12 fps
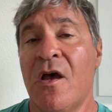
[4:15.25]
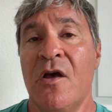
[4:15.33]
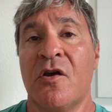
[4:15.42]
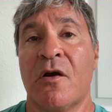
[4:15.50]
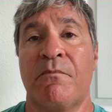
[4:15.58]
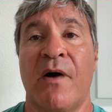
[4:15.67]

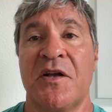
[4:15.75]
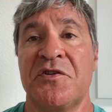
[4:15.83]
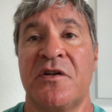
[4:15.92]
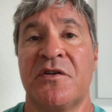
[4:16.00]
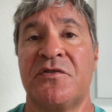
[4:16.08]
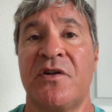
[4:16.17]
your
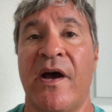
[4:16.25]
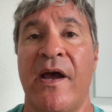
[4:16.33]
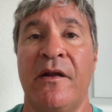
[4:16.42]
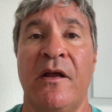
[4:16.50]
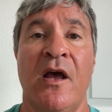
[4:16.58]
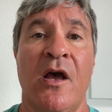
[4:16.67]
budget is
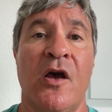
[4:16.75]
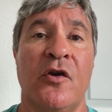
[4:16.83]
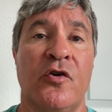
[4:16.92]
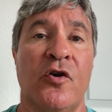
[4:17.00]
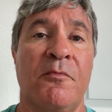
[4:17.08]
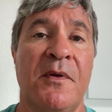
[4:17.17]
tight,
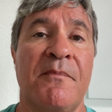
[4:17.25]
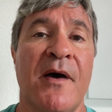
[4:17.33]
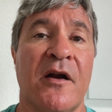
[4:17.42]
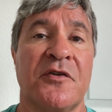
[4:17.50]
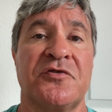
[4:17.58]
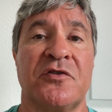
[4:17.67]
you'd be
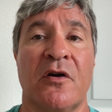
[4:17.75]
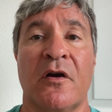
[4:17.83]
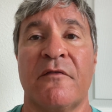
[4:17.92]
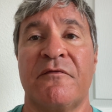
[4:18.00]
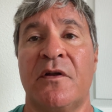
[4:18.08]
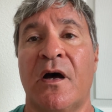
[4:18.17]
better
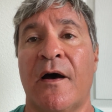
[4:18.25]
served,